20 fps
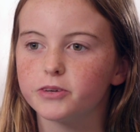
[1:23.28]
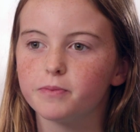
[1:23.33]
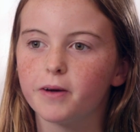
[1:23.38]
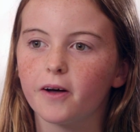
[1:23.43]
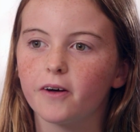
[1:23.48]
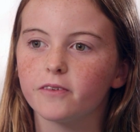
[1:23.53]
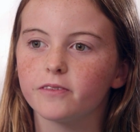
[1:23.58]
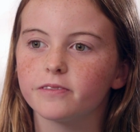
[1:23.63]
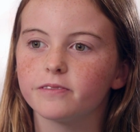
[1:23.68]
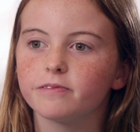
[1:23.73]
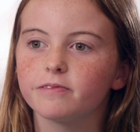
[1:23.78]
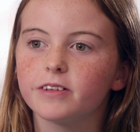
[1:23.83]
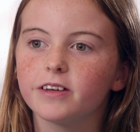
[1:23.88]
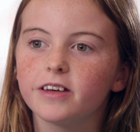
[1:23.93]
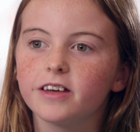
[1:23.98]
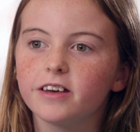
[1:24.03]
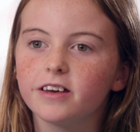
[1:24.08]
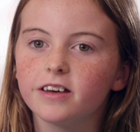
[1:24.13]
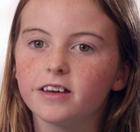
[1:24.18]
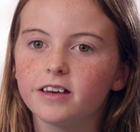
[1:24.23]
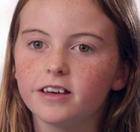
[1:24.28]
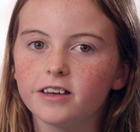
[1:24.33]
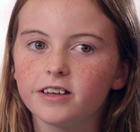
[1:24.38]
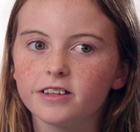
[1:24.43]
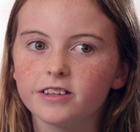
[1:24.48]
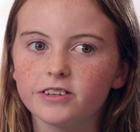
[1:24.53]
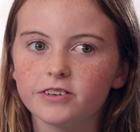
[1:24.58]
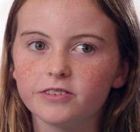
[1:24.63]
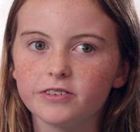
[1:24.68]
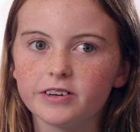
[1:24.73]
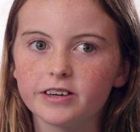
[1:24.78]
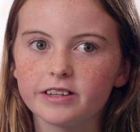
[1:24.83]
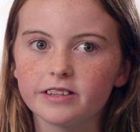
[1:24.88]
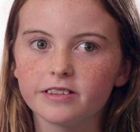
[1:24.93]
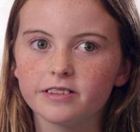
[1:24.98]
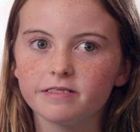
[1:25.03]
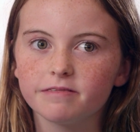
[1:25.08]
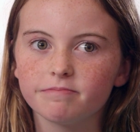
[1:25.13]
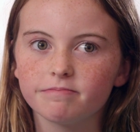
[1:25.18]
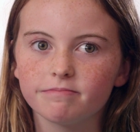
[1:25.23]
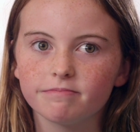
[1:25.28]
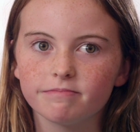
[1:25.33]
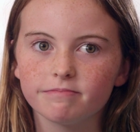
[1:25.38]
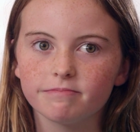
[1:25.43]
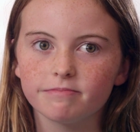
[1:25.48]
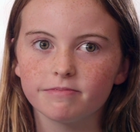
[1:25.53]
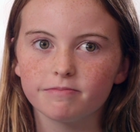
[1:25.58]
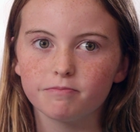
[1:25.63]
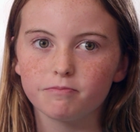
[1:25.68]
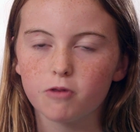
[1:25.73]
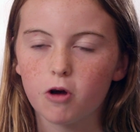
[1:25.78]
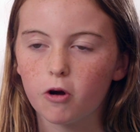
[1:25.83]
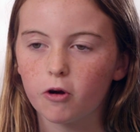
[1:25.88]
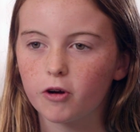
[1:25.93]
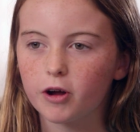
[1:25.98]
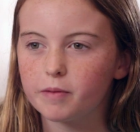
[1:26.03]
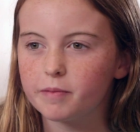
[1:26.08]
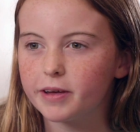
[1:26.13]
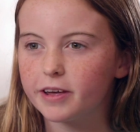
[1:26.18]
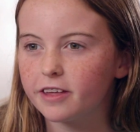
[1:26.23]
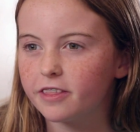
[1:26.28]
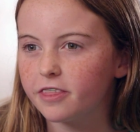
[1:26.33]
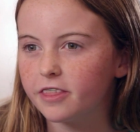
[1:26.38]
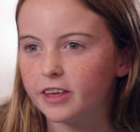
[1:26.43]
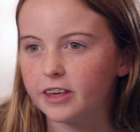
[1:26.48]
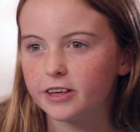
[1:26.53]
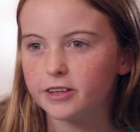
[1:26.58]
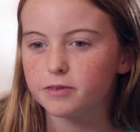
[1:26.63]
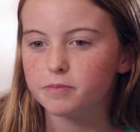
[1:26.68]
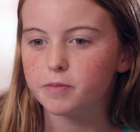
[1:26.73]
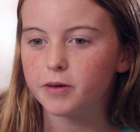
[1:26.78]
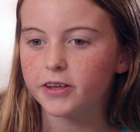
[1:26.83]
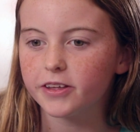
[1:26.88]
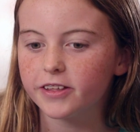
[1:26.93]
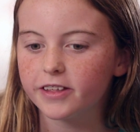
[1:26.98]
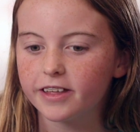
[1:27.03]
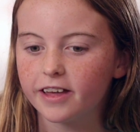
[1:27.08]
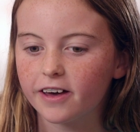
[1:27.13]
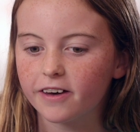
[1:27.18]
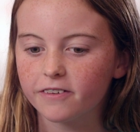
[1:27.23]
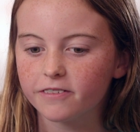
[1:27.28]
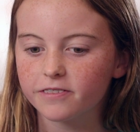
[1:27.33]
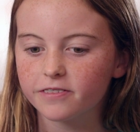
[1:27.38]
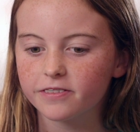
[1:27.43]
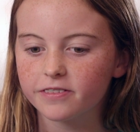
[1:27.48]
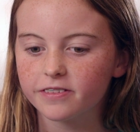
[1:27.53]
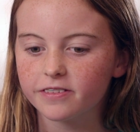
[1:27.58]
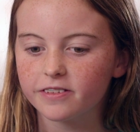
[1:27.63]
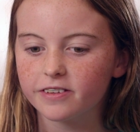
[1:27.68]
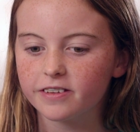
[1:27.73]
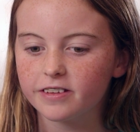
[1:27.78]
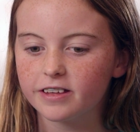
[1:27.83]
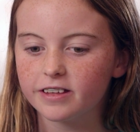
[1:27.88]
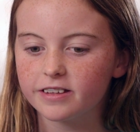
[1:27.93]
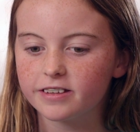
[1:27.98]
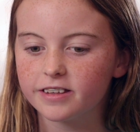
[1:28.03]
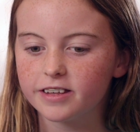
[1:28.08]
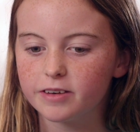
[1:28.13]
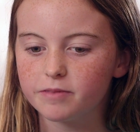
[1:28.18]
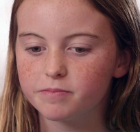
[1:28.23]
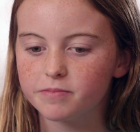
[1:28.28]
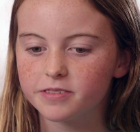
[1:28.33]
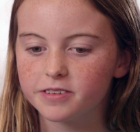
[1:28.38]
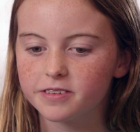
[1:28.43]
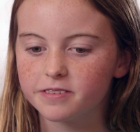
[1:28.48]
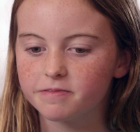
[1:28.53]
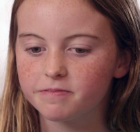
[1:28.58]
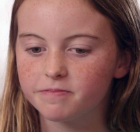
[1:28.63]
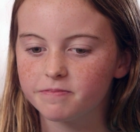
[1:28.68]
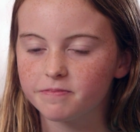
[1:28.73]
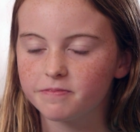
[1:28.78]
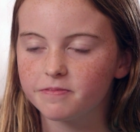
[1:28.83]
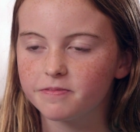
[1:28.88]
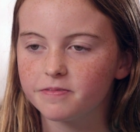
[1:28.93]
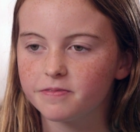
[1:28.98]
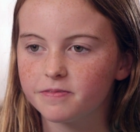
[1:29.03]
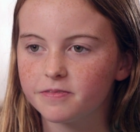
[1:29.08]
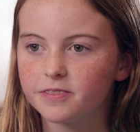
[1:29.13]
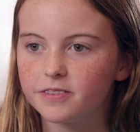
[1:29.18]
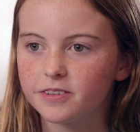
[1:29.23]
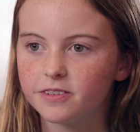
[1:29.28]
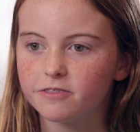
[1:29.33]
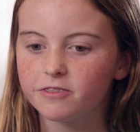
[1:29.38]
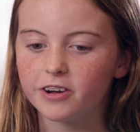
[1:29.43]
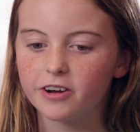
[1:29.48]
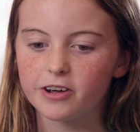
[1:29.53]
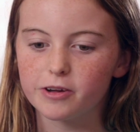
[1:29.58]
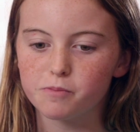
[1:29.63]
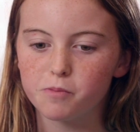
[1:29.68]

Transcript: about doing programming and things, but now it seems very